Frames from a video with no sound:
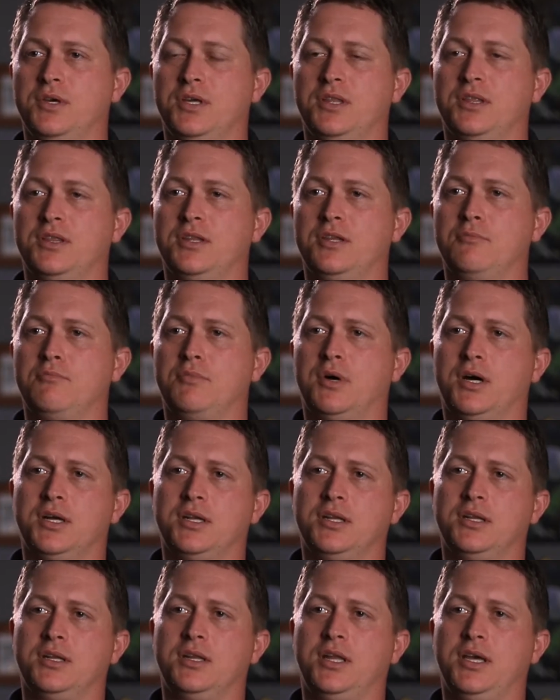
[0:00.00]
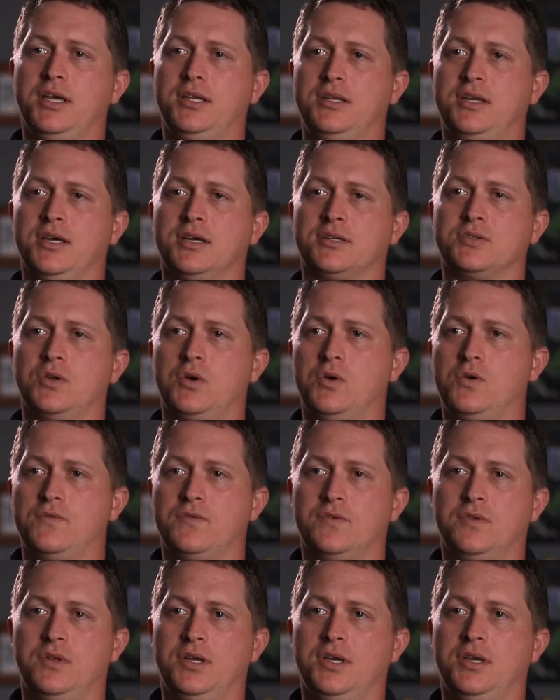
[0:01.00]
a thin bonded latex
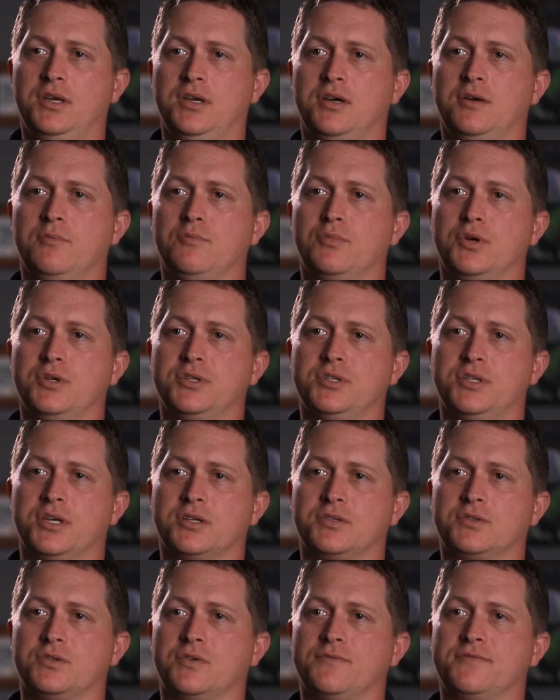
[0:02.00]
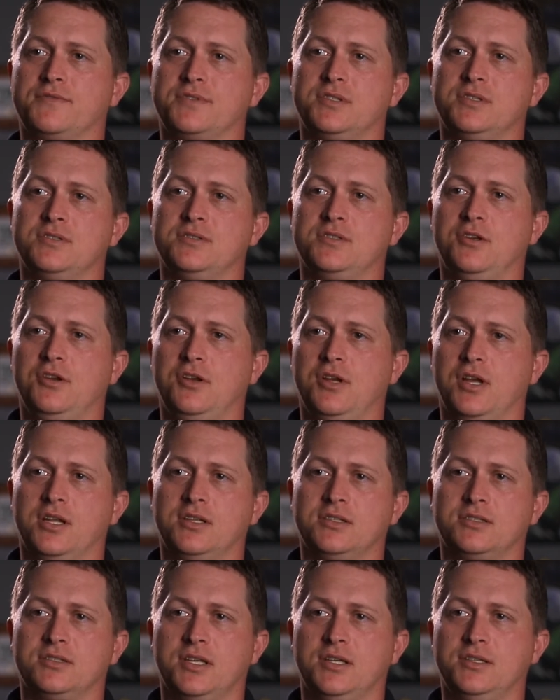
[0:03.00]
overlay on bridge deck surfaces in the
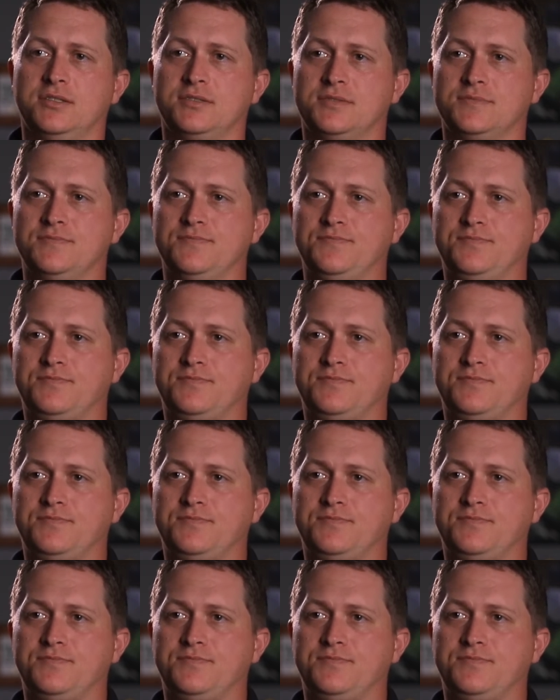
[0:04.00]
United States.